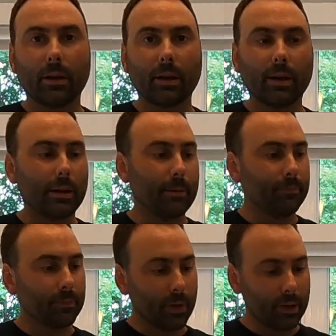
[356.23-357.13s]

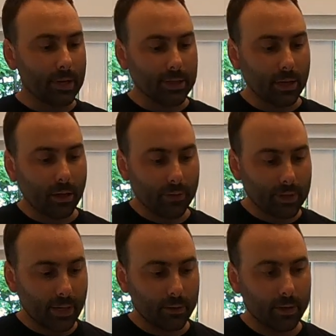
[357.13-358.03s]
dissolve the
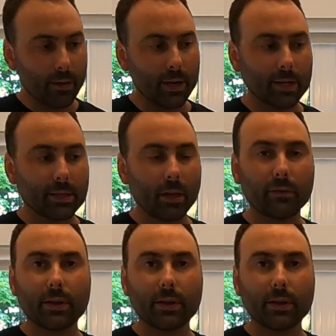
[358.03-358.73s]
CO2 to dissolve